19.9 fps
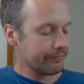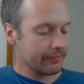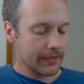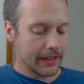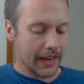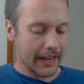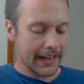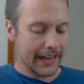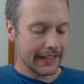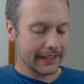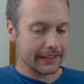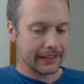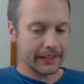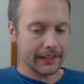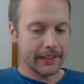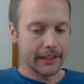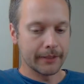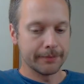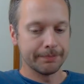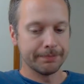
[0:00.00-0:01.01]
I
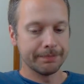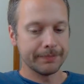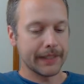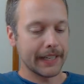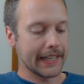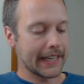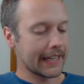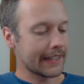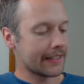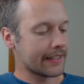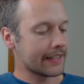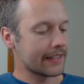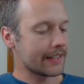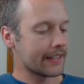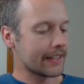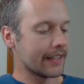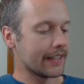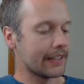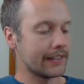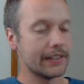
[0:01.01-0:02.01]
got this
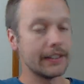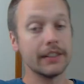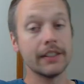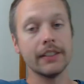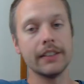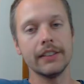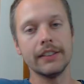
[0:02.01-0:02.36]
the